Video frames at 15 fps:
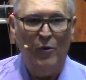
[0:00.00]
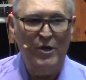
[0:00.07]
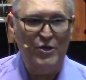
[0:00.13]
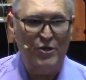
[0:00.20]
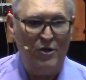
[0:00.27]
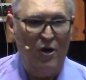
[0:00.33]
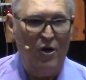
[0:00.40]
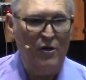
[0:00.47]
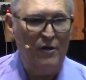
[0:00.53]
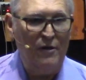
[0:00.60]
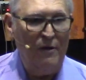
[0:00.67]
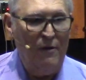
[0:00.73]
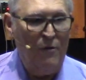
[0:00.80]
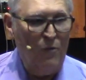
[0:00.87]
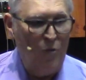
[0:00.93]
we start
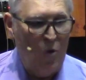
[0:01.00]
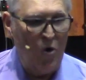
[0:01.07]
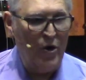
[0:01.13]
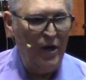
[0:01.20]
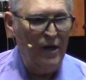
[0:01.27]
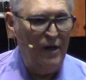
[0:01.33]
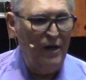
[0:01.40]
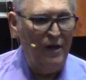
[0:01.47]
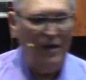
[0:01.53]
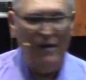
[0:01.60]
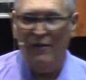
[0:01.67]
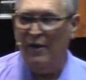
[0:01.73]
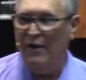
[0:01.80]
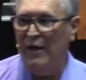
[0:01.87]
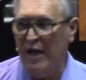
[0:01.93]
walking
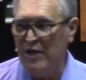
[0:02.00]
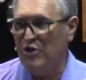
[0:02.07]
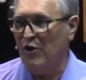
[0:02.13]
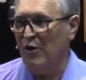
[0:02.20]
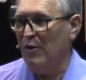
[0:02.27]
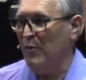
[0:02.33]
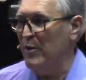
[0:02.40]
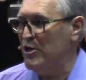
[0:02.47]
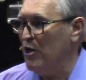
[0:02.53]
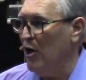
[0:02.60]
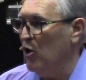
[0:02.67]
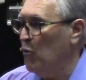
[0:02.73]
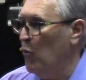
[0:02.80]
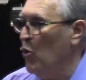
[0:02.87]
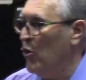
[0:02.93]
in the natural. We
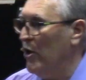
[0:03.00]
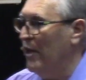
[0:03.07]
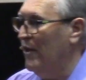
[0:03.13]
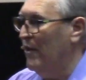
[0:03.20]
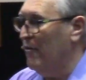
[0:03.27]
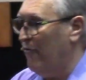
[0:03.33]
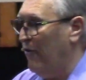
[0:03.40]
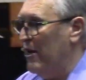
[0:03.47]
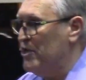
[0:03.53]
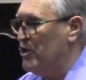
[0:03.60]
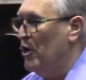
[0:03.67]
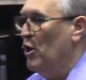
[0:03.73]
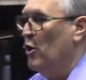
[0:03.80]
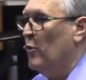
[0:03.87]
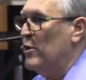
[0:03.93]
start walking in the
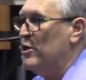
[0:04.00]
flesh.